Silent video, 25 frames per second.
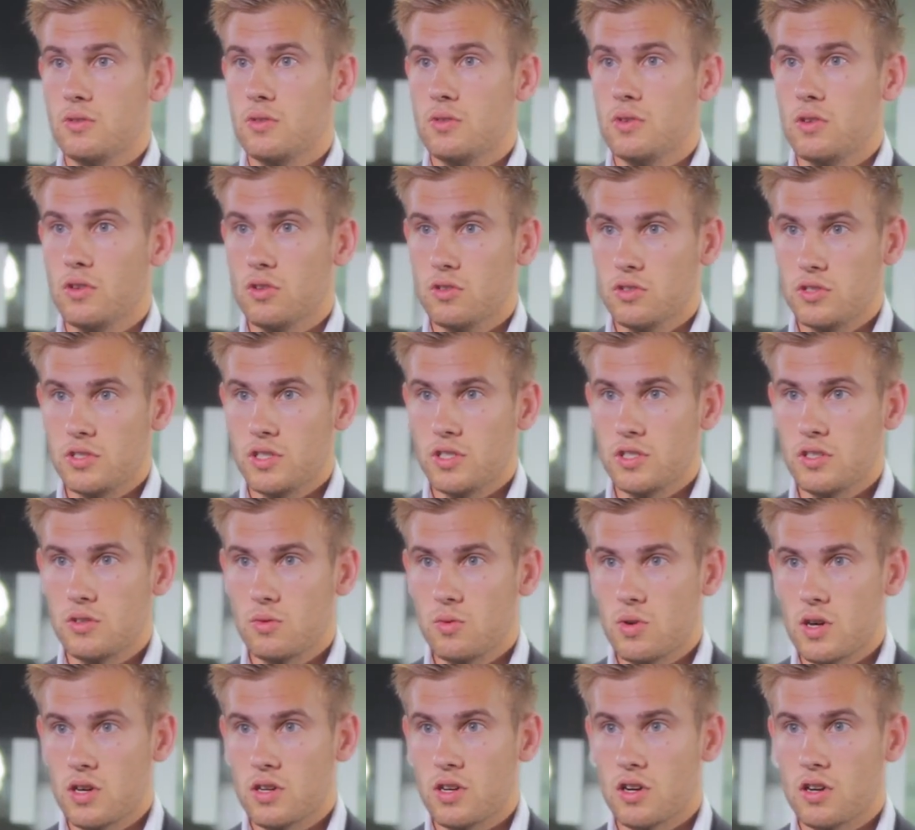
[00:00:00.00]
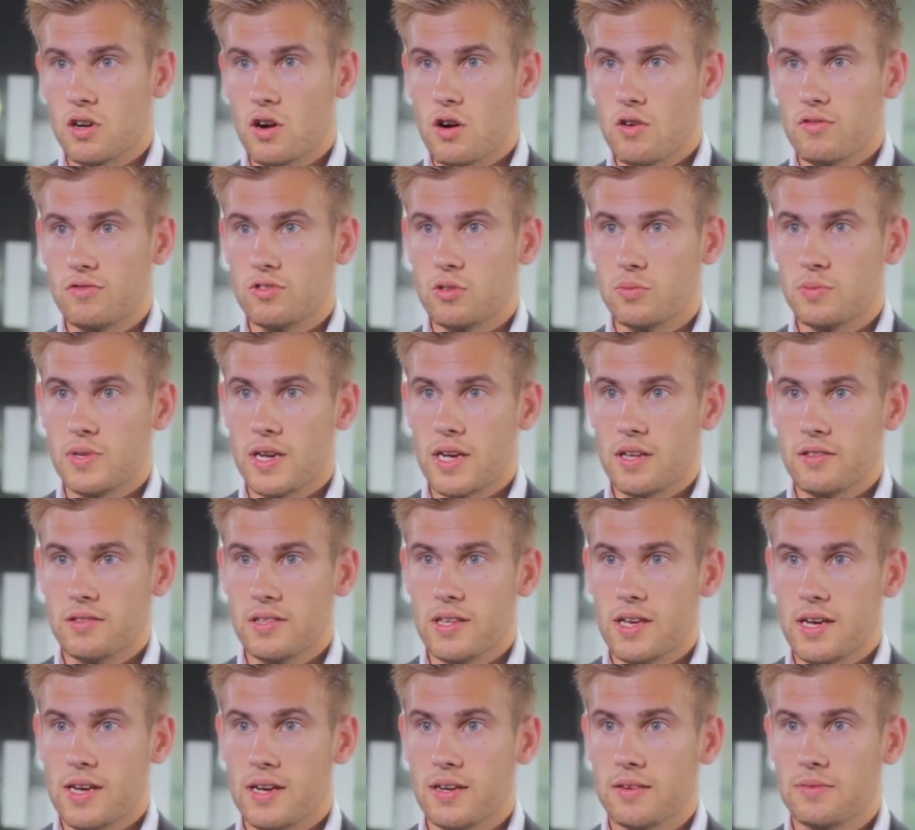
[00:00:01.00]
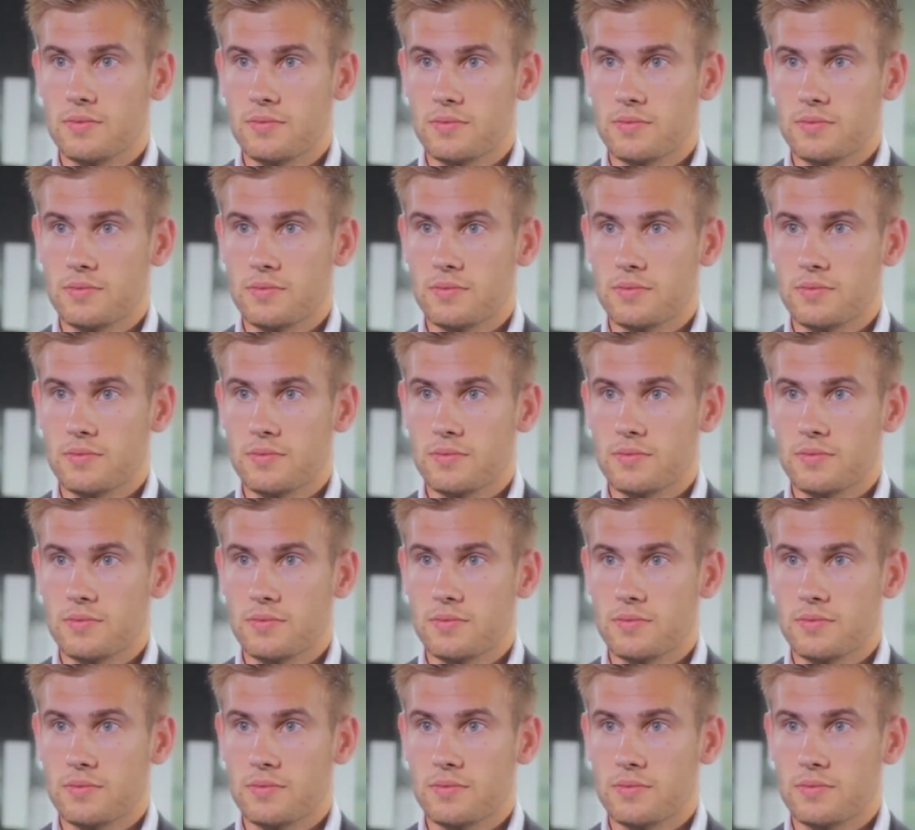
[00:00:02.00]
London to work at a golf club down there.